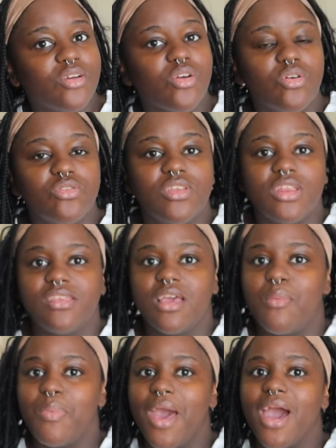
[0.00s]
The girls need to
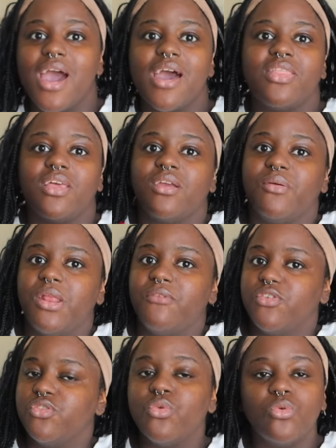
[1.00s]
take a bath and get ready
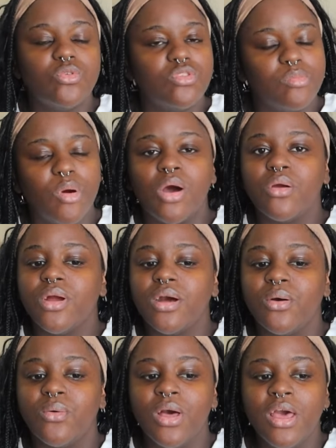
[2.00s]
for school
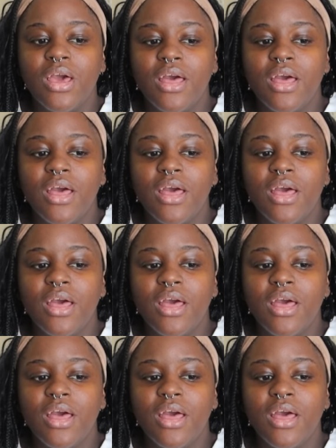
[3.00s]
tomorrow.